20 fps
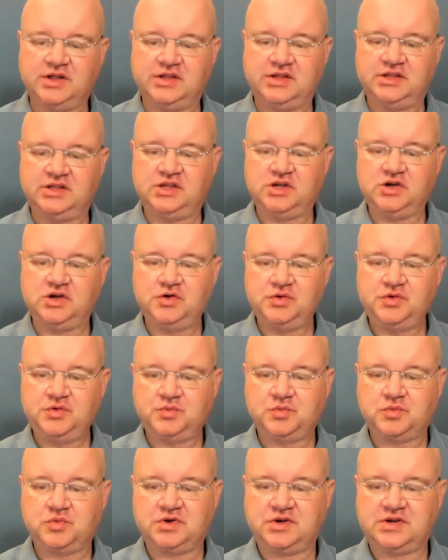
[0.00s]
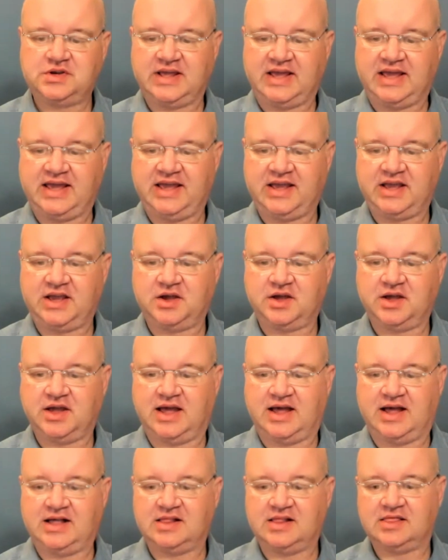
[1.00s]
you take
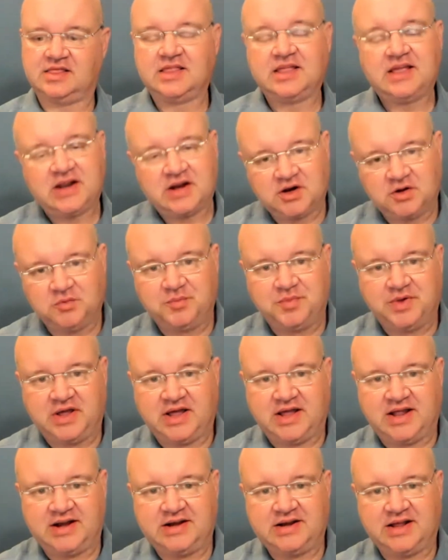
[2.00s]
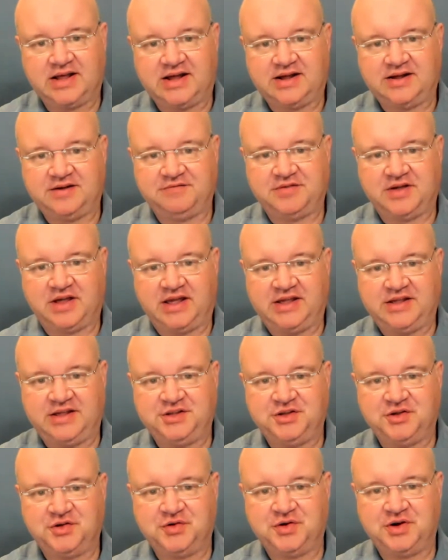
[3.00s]
a little bit of a
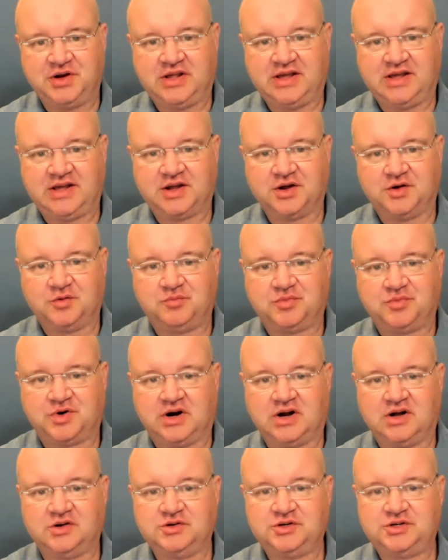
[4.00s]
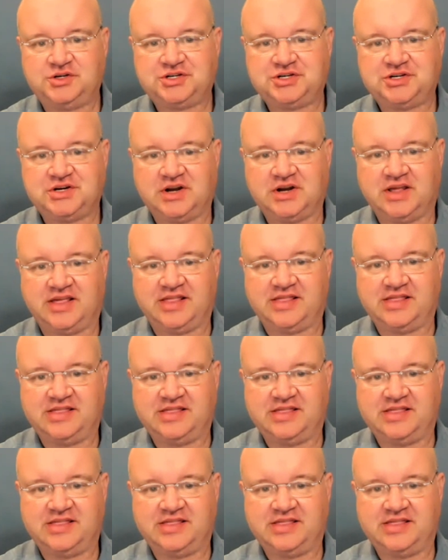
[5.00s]
unique approach uh,